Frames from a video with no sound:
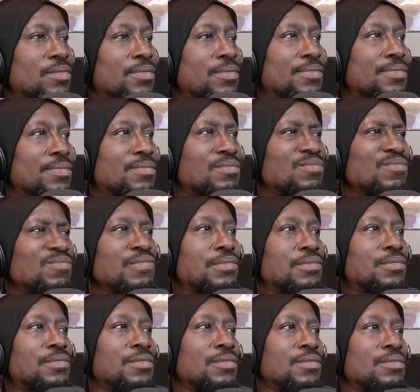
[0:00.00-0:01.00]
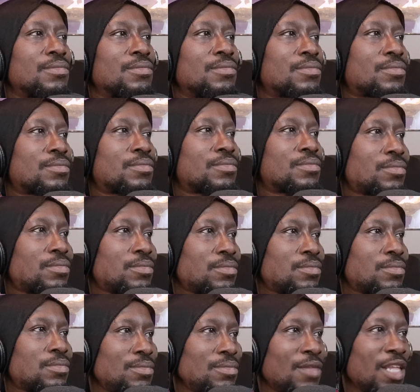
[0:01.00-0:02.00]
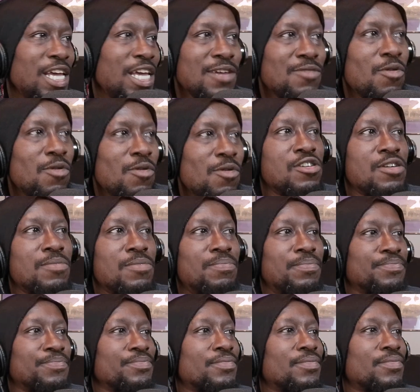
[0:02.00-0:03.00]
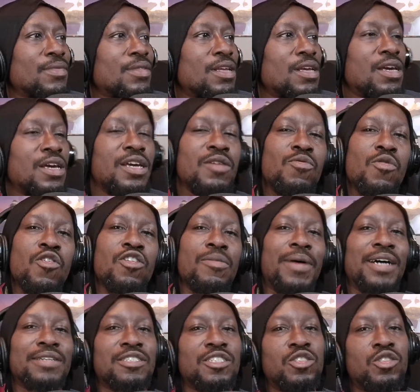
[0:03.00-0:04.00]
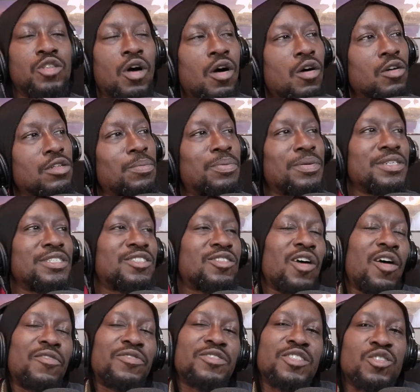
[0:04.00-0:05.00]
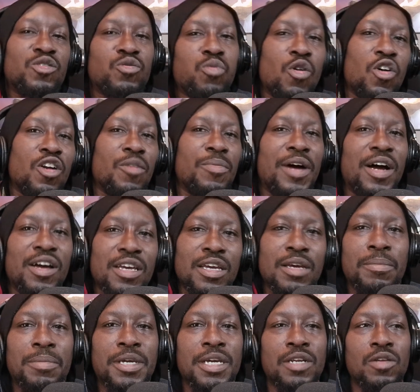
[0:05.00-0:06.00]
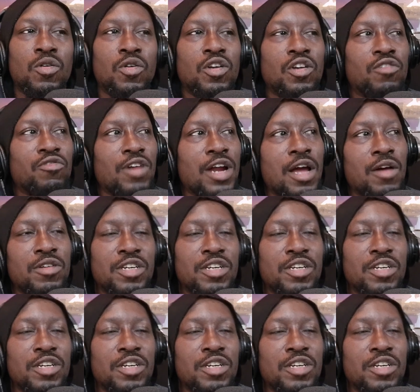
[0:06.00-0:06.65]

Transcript: ground. He wanted to. I'm not. He worrying about the dog. The police officers worrying about him getting on the ground. He